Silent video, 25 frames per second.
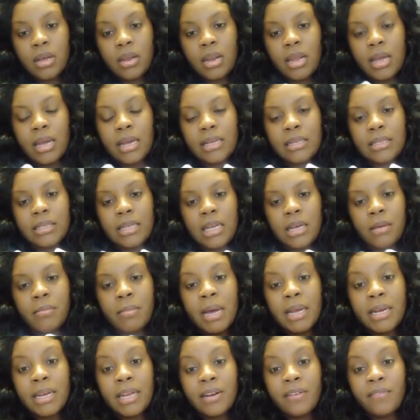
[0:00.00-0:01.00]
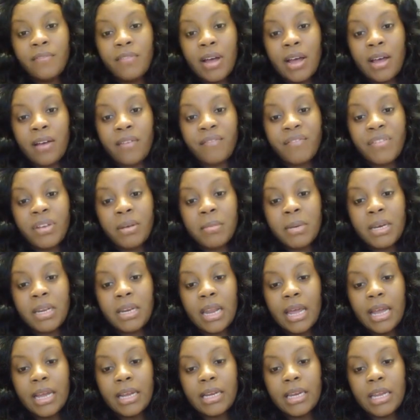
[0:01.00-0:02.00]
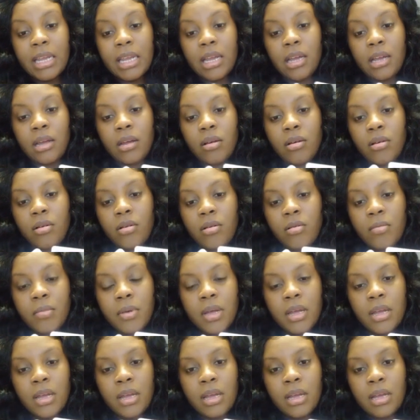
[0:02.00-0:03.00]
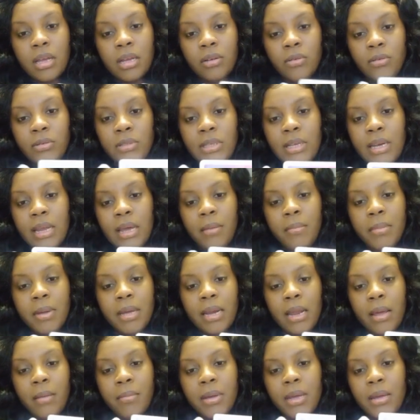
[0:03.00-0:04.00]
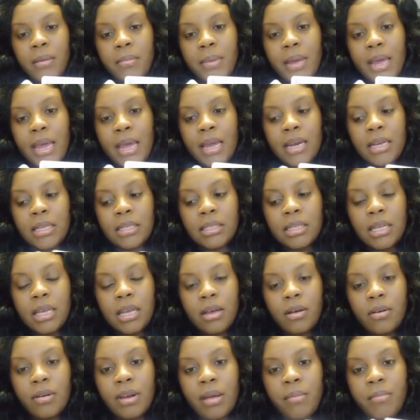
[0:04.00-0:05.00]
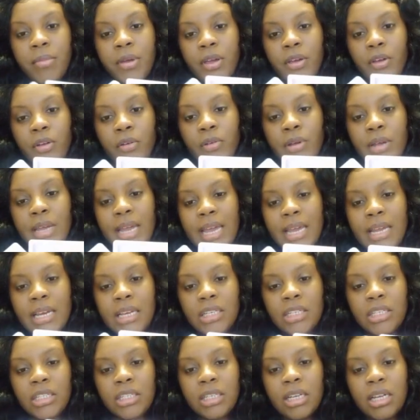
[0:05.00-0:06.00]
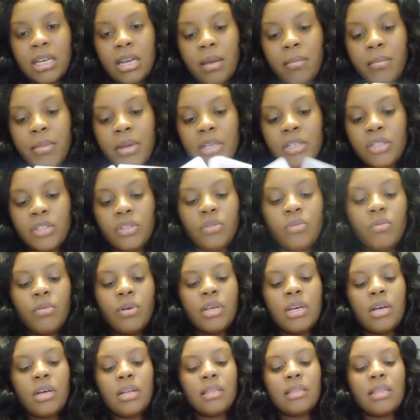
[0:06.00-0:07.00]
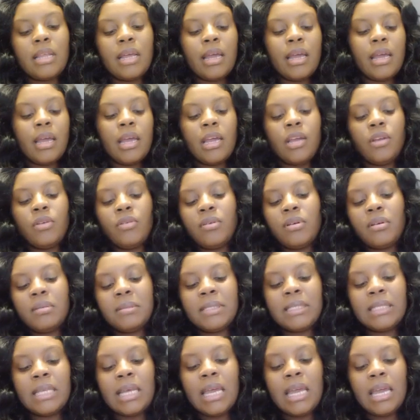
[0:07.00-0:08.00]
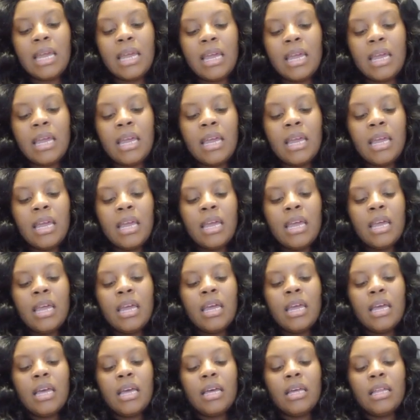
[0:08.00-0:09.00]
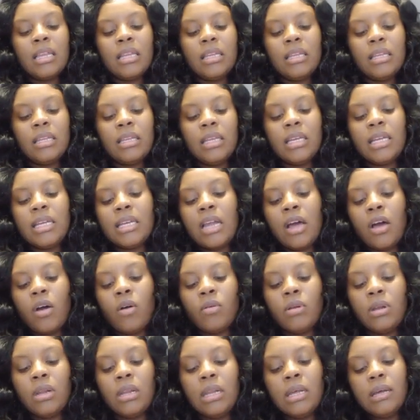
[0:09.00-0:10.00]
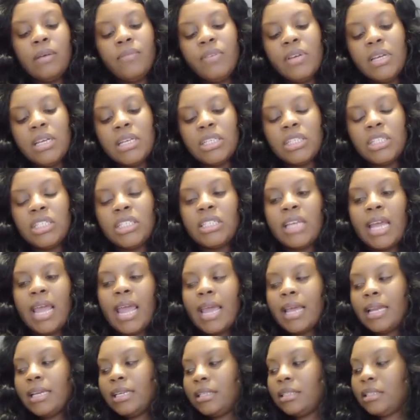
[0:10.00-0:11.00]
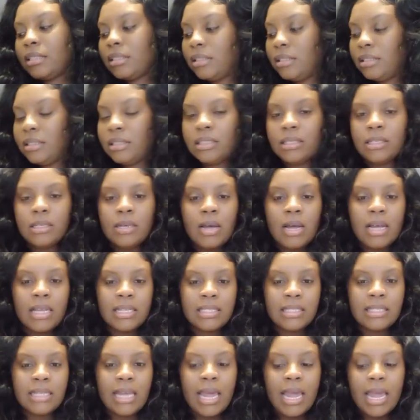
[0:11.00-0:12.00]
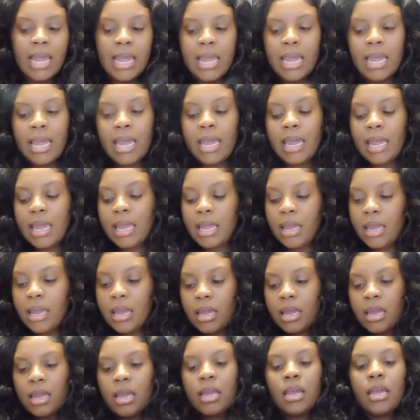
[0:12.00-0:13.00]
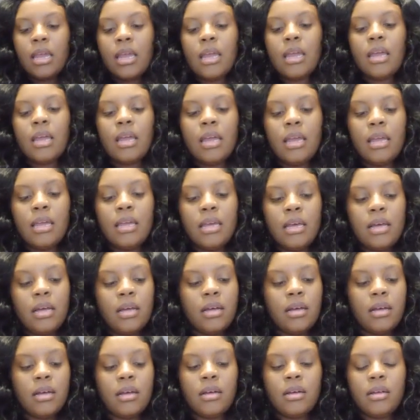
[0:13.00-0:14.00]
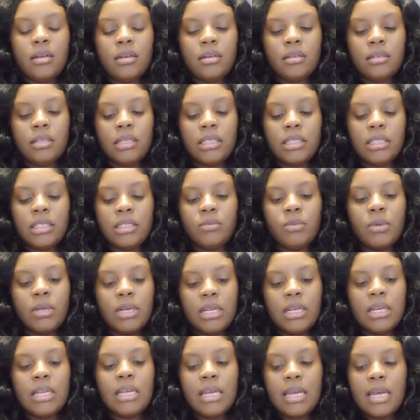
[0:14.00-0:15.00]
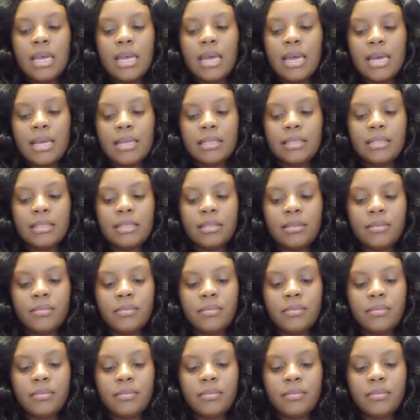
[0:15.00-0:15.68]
Like, damn, by that divine feminine. Like, damn, you see that bitch? That bitch bad as hell. That bitch creating shit. That bitch doing her thing. You know what I'm saying? Looking all lovey and shat. You know what I'm saying? Yeah. That's just what it is.